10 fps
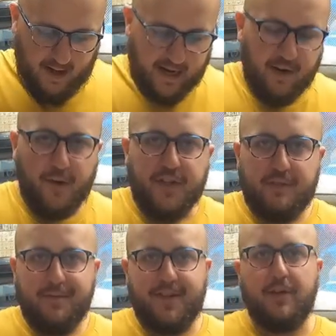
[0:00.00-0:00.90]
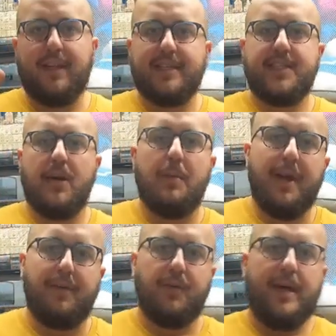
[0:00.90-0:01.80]
Another, so the last two I'm going
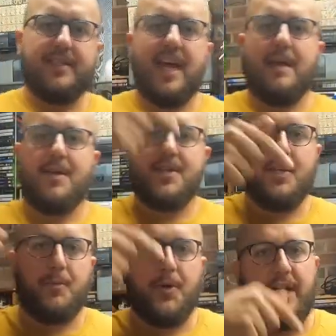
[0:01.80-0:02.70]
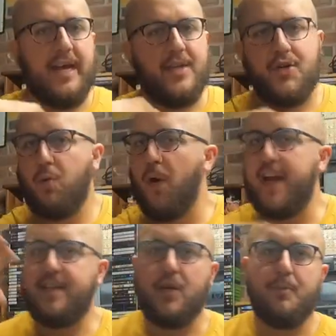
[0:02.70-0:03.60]
to have to ask Amy to put there, they're just
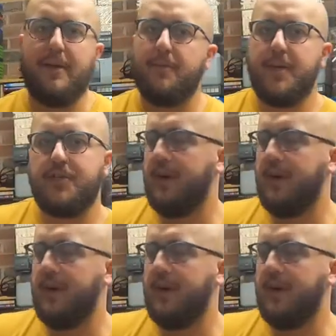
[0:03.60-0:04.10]
way too big for me to